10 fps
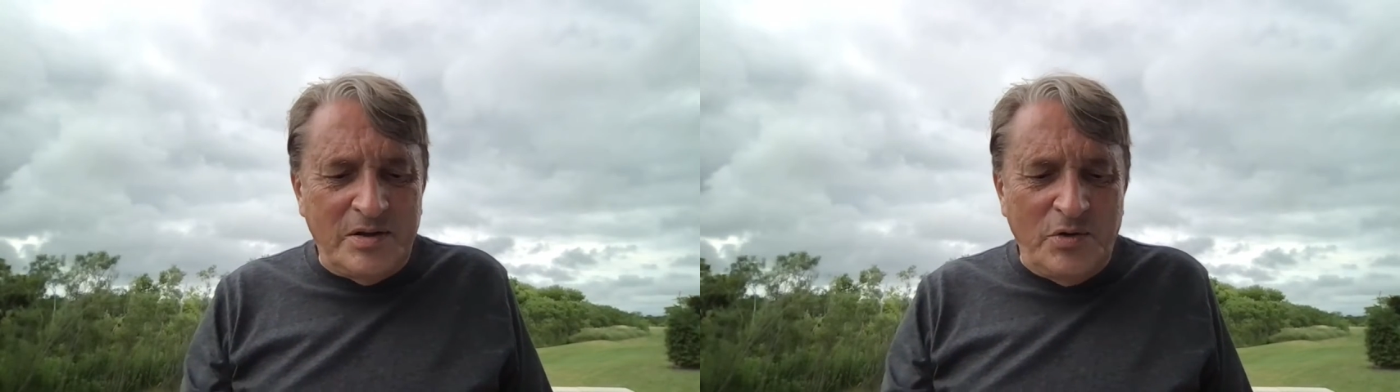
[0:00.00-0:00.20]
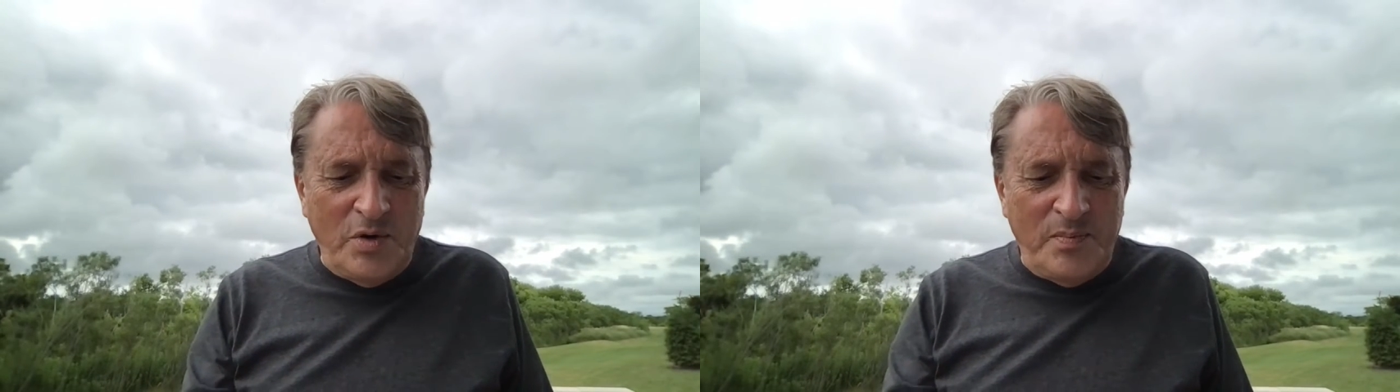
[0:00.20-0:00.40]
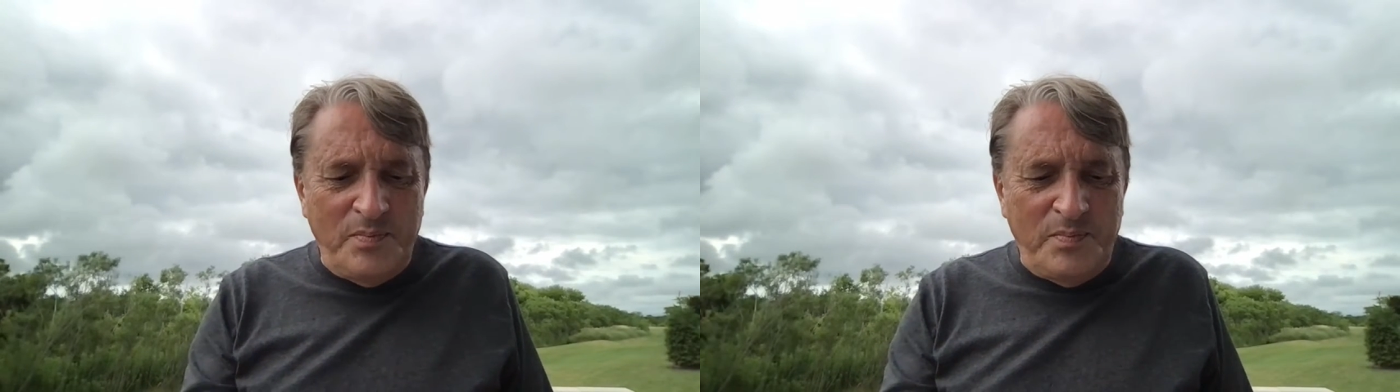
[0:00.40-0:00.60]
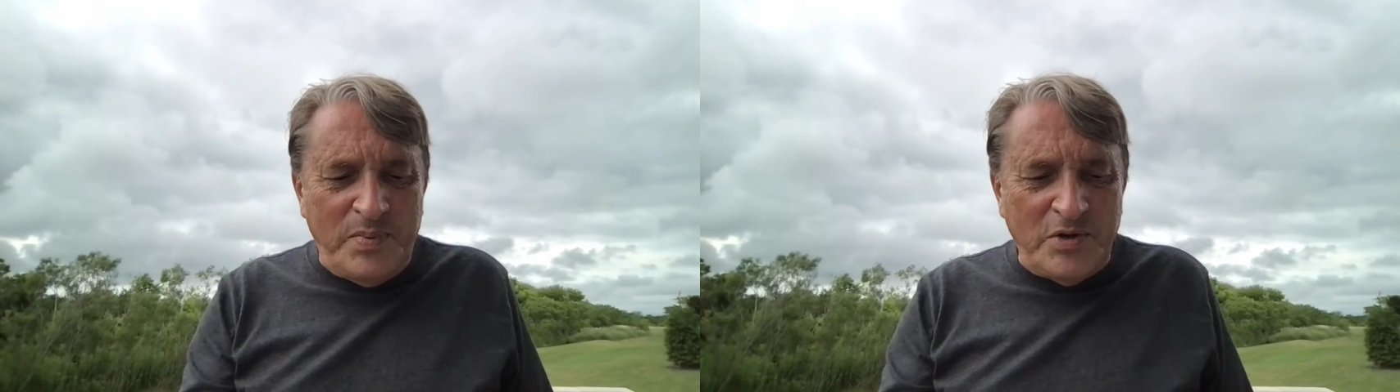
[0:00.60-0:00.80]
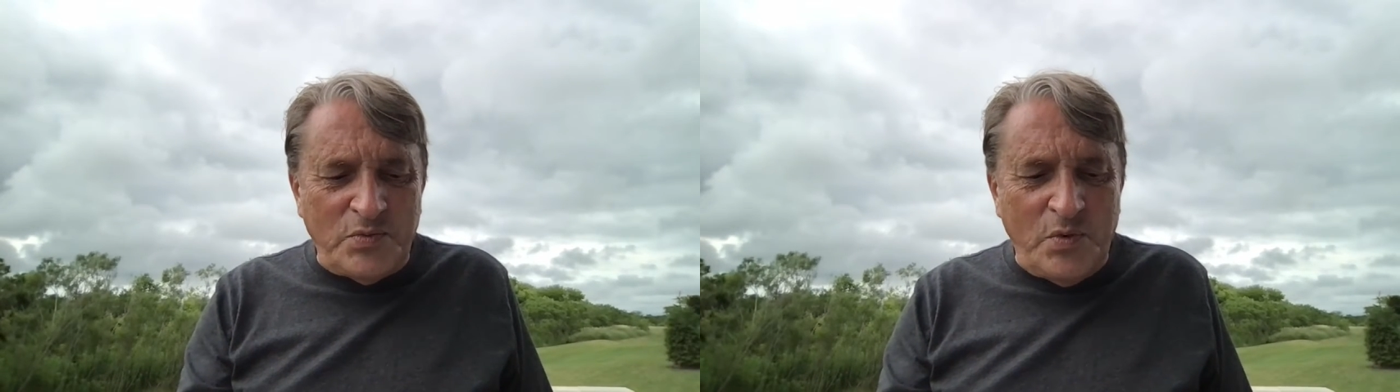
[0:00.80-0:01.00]
current
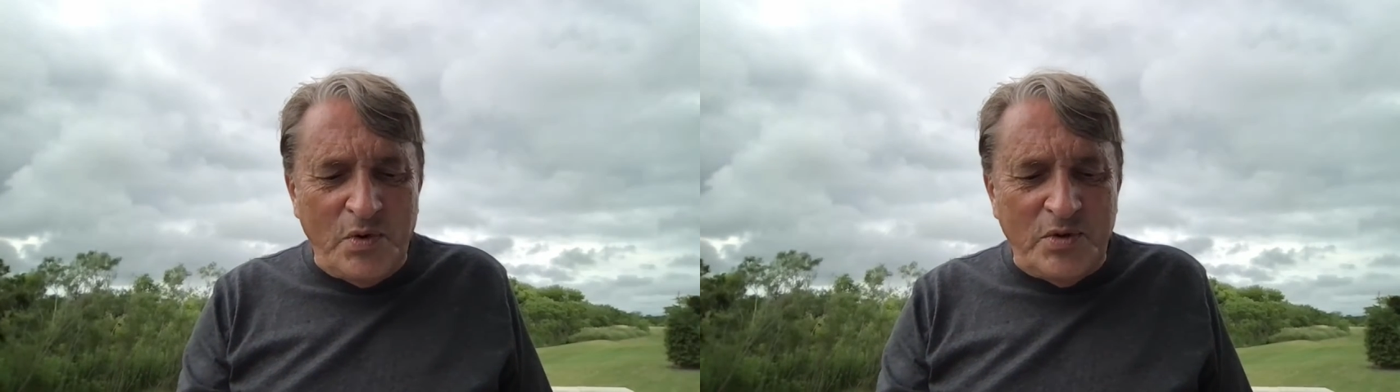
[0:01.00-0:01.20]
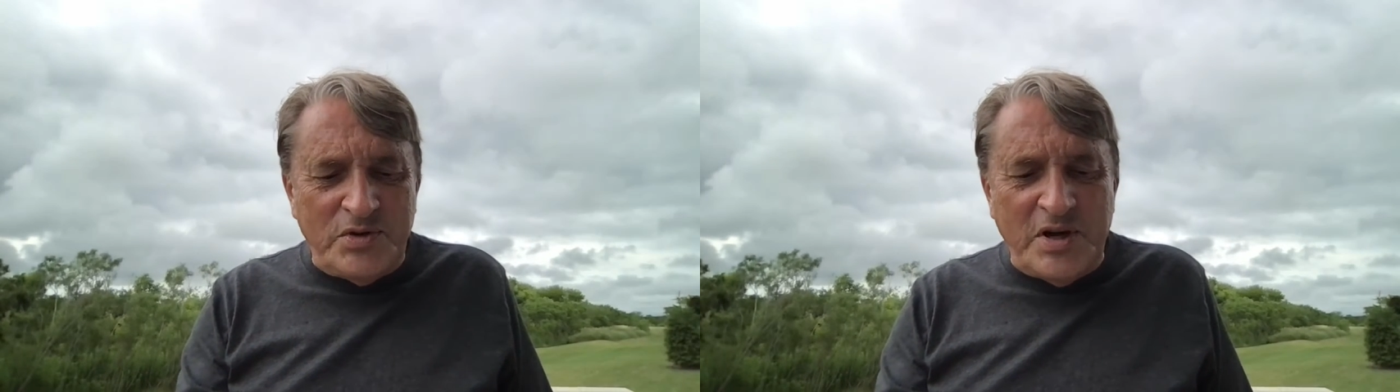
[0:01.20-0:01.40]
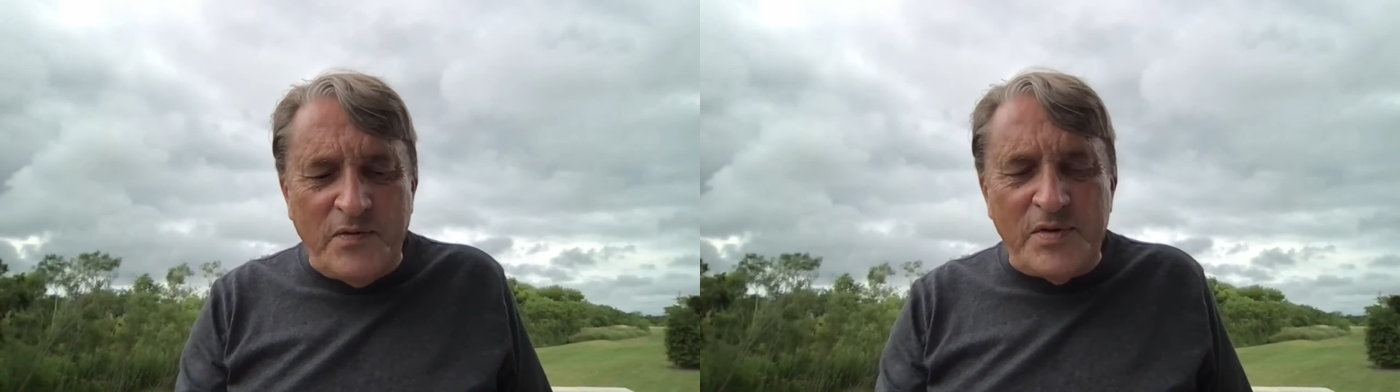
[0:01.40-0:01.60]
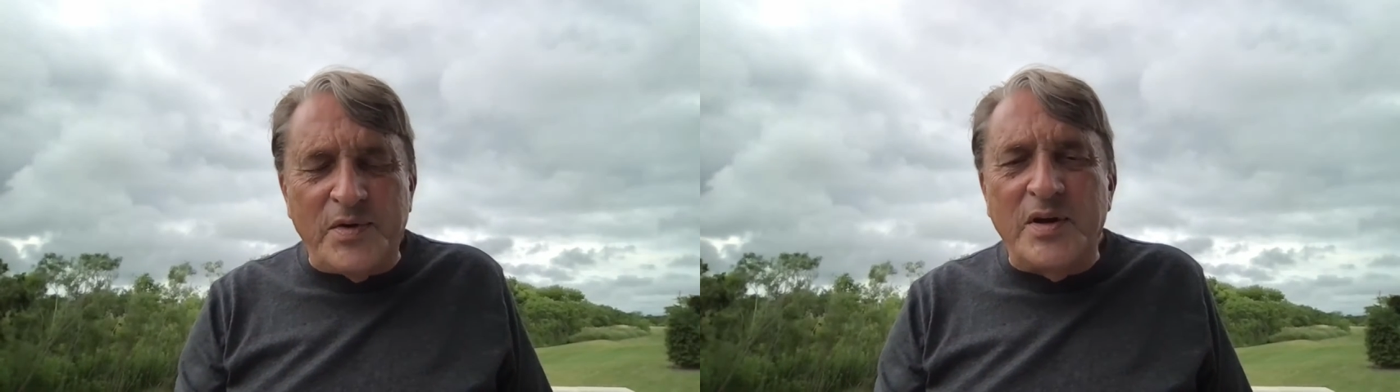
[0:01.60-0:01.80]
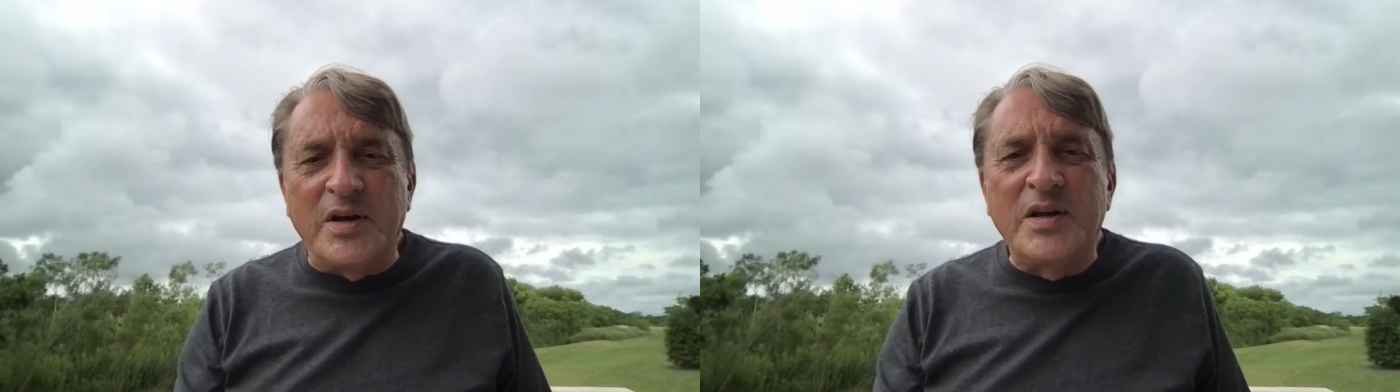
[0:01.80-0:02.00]
buzzwords and
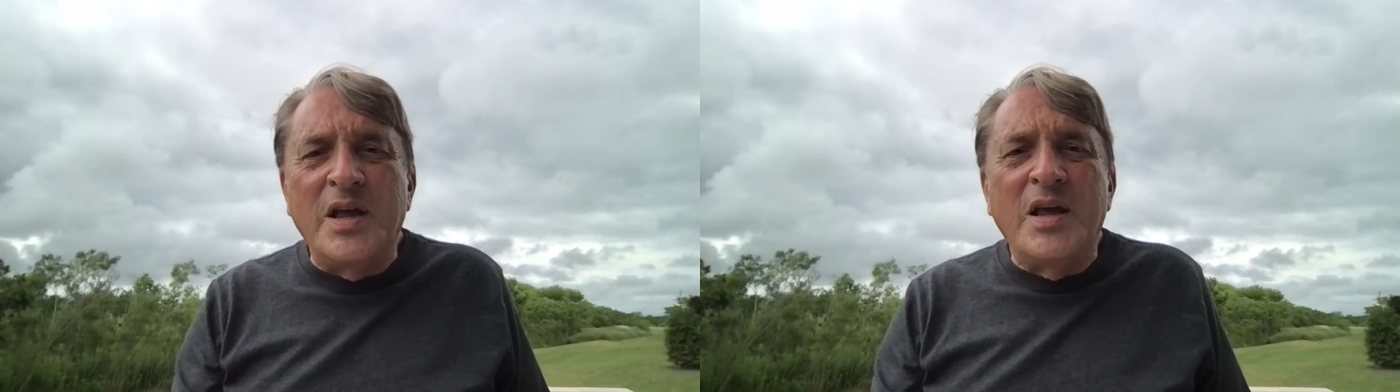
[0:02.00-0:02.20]
everything.